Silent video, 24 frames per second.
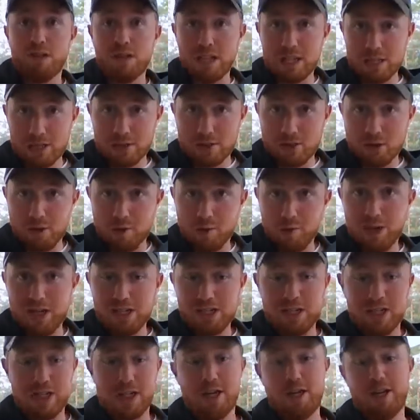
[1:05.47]
Let's not
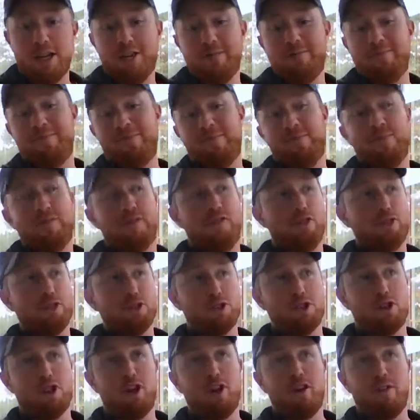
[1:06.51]
waste time.
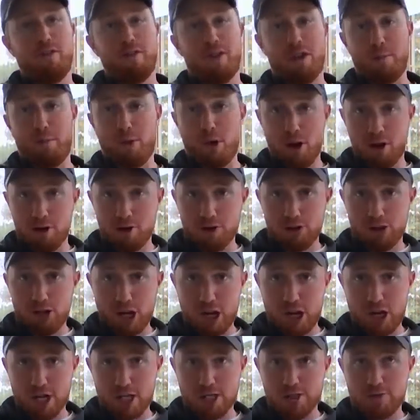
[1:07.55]
First off, I
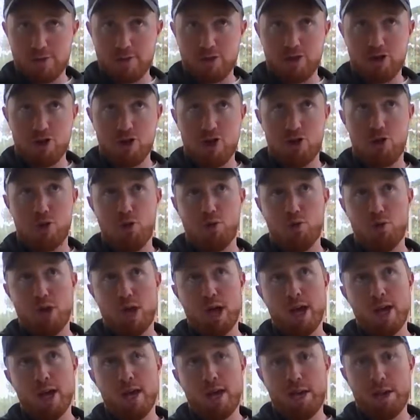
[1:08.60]
apologize for no
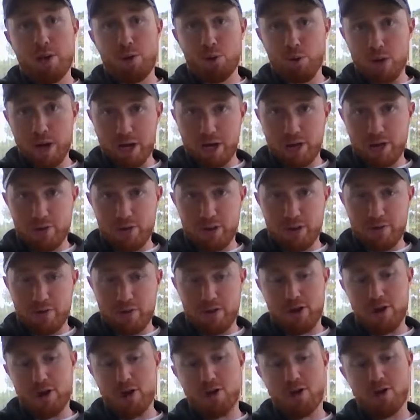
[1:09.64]
week 3
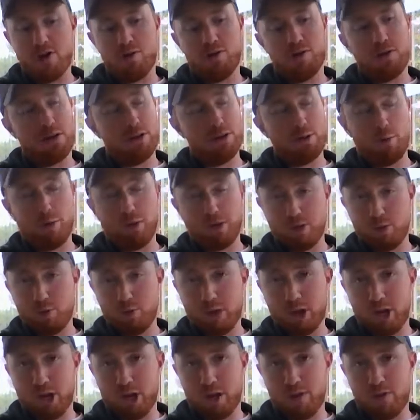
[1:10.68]
video. It was a busy
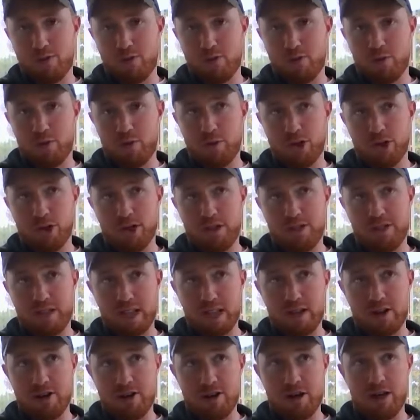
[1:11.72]
weekend for me.
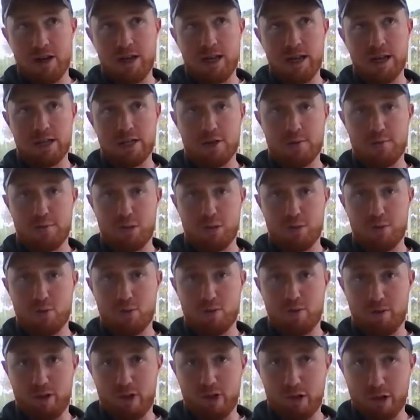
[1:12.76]
Saturday, had some people
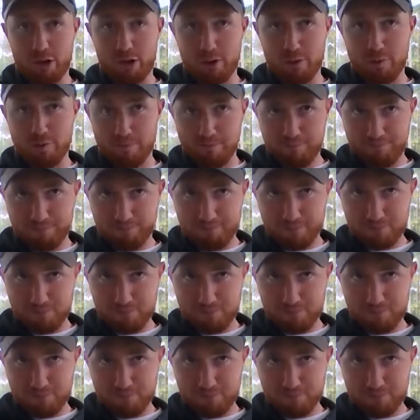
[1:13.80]
over here.